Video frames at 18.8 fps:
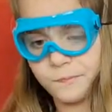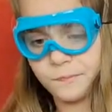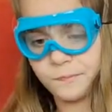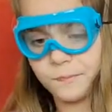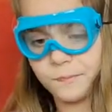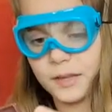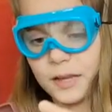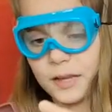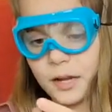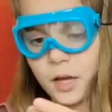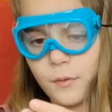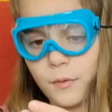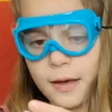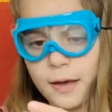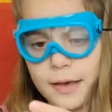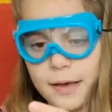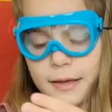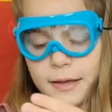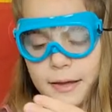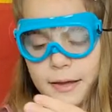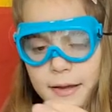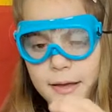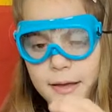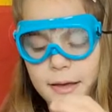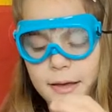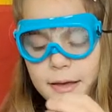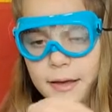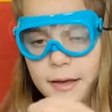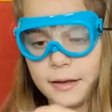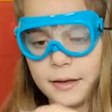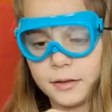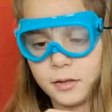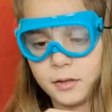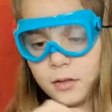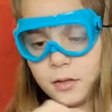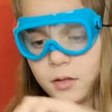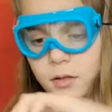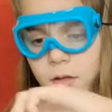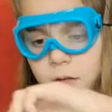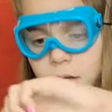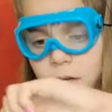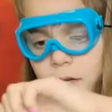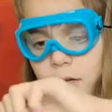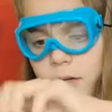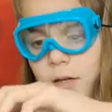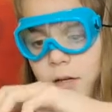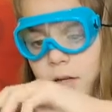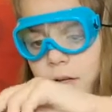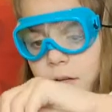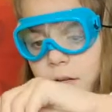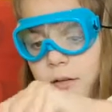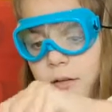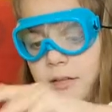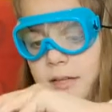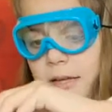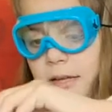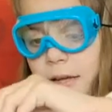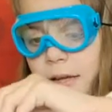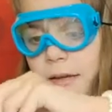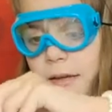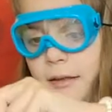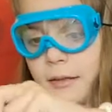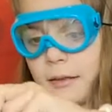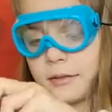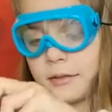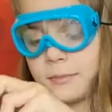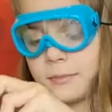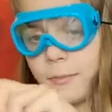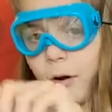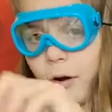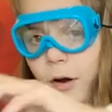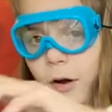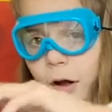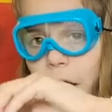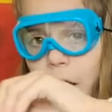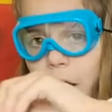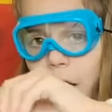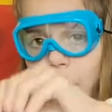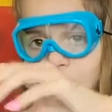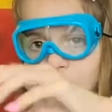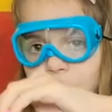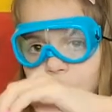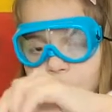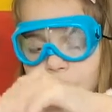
I'm going to go ahead and take this part off.